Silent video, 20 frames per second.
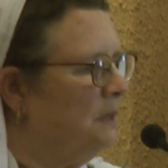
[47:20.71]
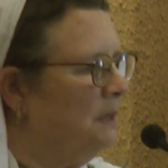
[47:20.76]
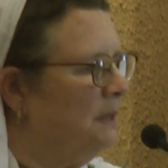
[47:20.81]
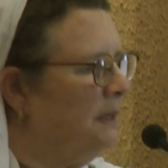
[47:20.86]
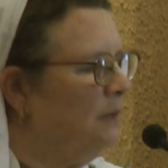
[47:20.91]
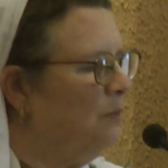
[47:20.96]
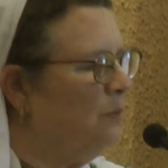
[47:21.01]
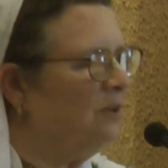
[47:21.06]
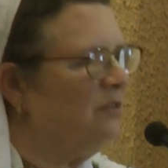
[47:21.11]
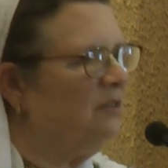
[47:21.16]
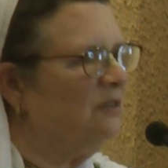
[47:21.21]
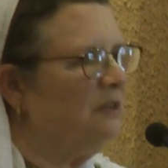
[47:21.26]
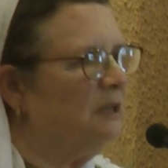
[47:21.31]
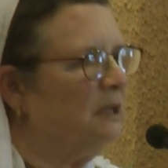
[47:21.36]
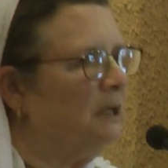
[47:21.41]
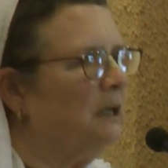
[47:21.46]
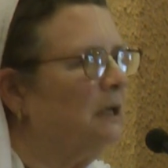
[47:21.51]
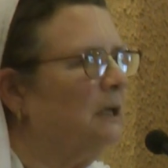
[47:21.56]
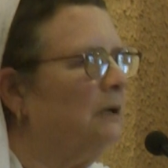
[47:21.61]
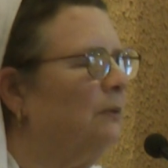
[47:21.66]
He wasn't
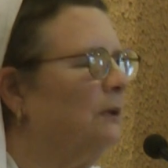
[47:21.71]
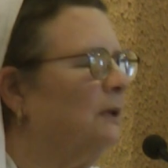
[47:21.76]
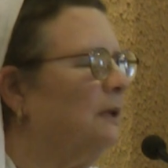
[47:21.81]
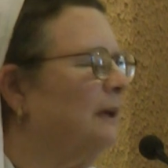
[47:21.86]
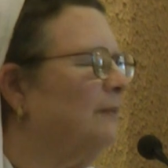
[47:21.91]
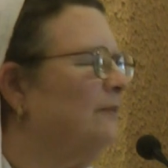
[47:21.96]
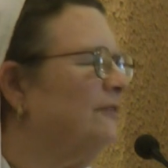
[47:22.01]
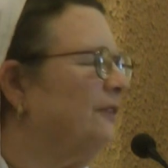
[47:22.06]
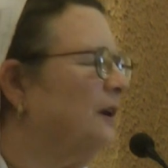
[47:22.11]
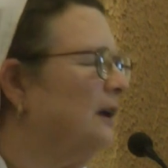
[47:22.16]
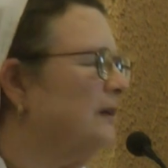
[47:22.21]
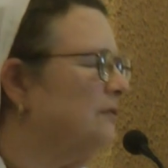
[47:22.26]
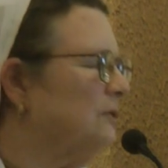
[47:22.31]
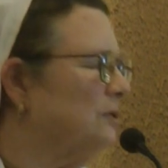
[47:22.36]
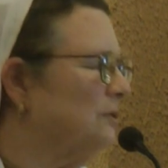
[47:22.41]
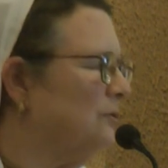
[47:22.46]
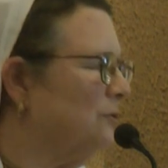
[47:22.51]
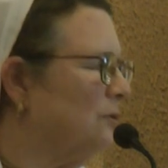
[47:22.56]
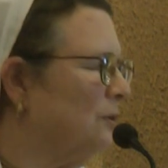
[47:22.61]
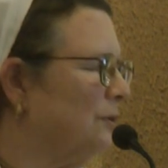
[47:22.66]
thinking, well, I'm 5
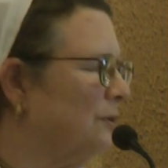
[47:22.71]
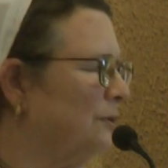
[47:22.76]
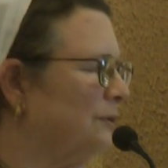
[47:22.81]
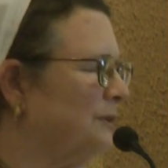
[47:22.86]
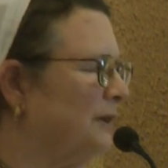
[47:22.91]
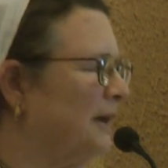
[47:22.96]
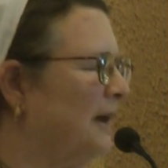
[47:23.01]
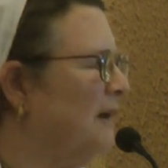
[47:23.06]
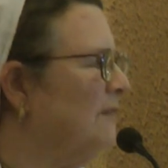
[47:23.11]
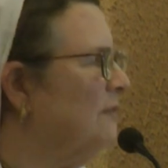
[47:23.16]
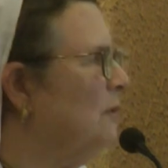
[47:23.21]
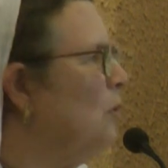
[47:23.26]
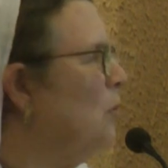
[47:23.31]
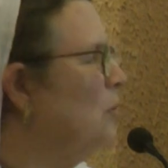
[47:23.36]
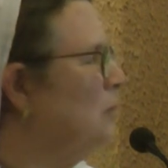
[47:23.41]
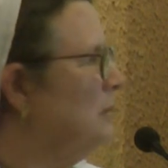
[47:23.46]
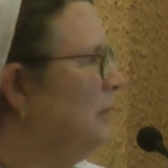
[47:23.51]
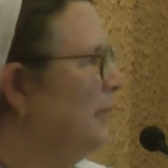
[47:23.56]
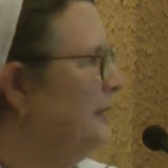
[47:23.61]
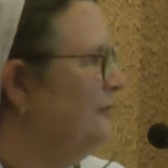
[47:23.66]
years old. I have a
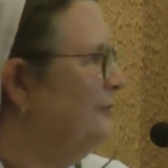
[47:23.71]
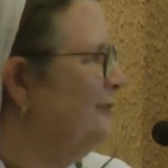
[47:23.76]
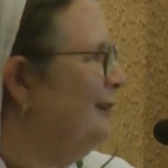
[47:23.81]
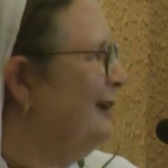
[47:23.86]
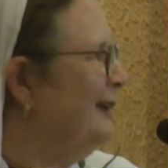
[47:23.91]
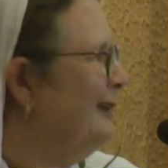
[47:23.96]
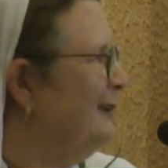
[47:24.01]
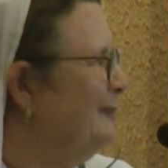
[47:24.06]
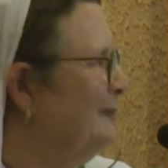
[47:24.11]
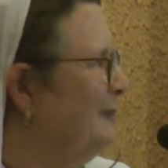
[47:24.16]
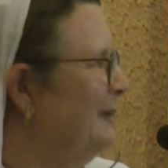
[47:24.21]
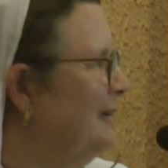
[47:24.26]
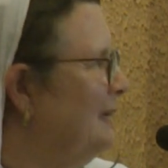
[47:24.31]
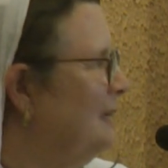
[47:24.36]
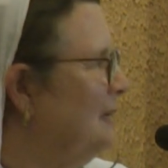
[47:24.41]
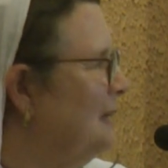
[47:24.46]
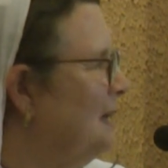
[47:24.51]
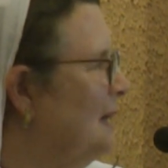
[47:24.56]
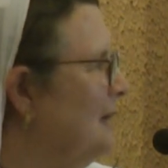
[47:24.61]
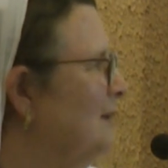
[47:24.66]
whole life ahead of
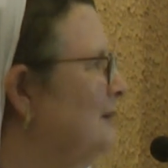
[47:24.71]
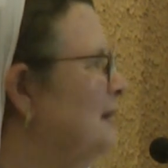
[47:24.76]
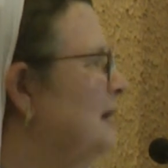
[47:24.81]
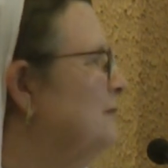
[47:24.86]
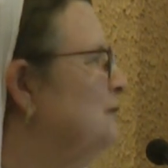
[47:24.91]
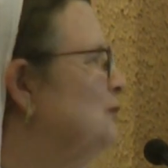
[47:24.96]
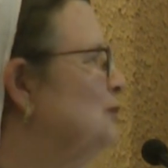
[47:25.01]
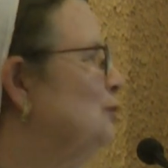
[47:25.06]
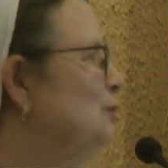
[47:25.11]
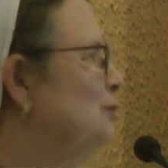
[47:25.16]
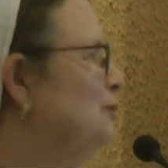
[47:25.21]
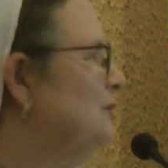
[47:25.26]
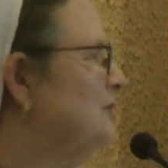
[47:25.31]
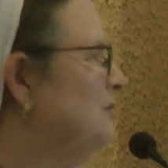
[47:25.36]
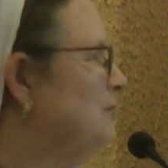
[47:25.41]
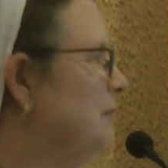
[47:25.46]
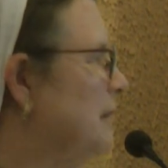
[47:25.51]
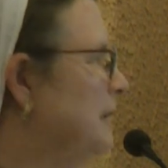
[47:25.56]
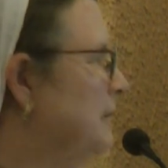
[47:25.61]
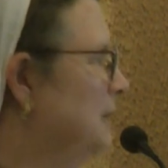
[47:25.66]
me. I don't have to do
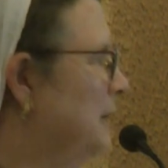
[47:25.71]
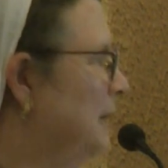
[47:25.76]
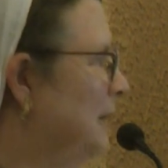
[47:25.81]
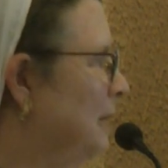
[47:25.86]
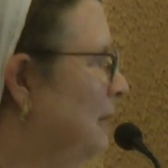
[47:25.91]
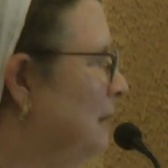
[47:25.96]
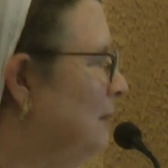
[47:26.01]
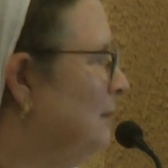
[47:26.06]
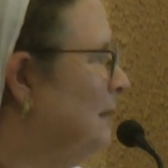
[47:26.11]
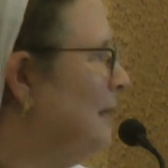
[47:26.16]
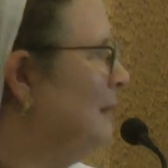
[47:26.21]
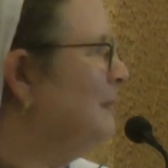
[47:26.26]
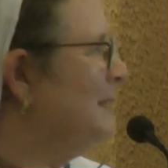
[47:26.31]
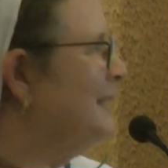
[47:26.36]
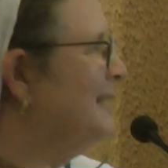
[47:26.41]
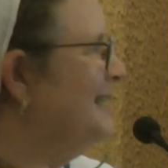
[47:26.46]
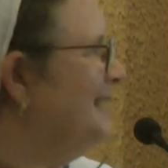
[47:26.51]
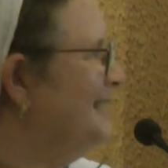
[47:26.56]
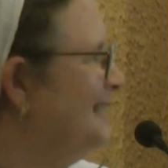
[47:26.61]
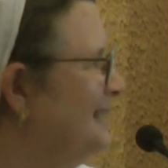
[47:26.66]
this right now. I'm a
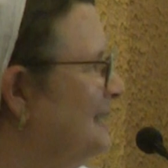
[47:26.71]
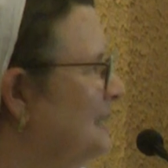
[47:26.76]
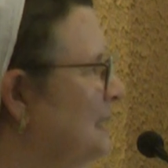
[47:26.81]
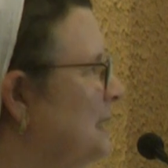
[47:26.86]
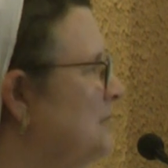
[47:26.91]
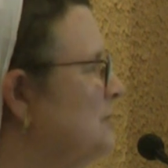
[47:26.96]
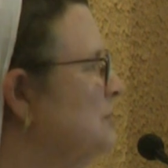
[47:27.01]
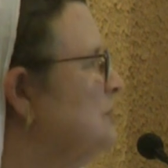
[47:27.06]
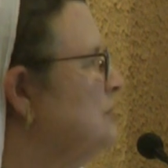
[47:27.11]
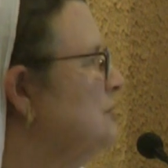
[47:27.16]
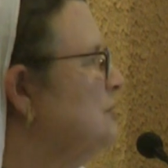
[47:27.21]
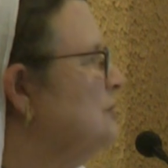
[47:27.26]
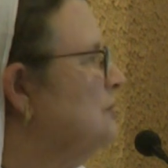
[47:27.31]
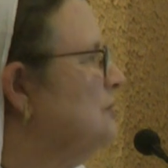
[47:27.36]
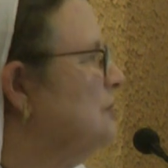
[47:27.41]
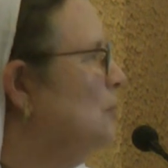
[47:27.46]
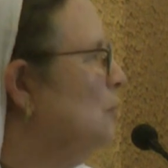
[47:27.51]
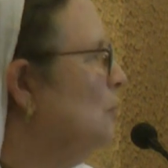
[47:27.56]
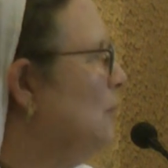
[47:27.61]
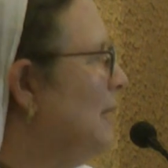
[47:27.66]
kid. I should
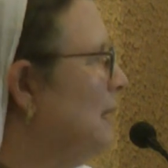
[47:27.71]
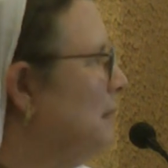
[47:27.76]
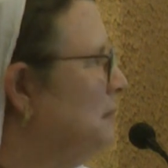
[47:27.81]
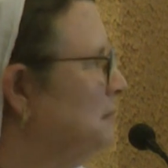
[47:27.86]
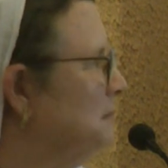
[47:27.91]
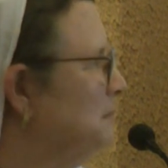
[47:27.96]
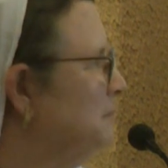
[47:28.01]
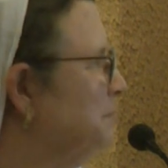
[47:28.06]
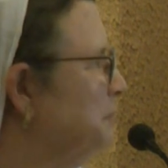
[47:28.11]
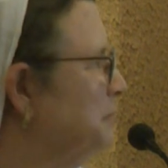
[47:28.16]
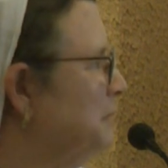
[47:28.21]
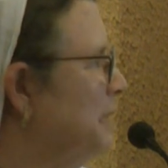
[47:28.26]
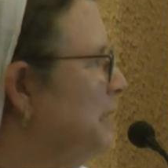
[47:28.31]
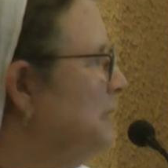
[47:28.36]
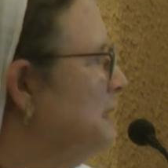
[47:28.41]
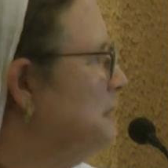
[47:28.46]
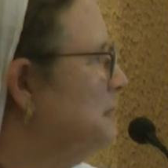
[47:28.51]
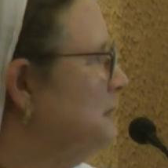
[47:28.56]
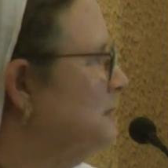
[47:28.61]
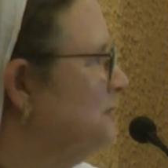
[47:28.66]
just go out and
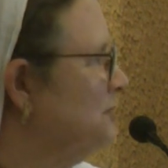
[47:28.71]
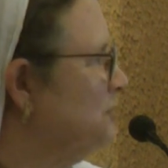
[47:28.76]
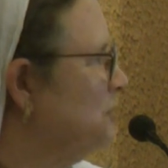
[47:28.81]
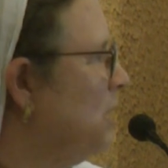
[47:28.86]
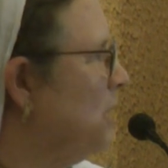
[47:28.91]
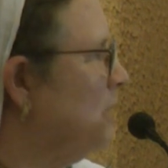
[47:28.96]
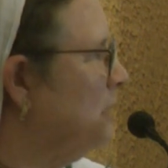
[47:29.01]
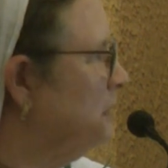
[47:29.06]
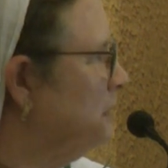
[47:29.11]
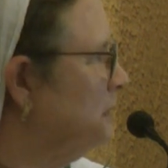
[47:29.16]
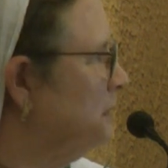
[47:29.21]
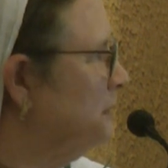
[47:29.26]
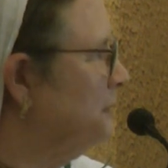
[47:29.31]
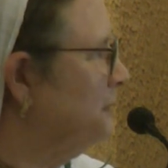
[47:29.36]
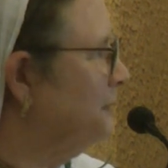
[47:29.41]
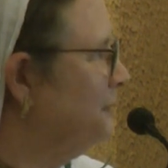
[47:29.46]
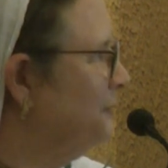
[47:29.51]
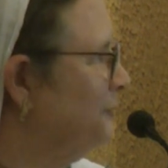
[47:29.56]
play soccer or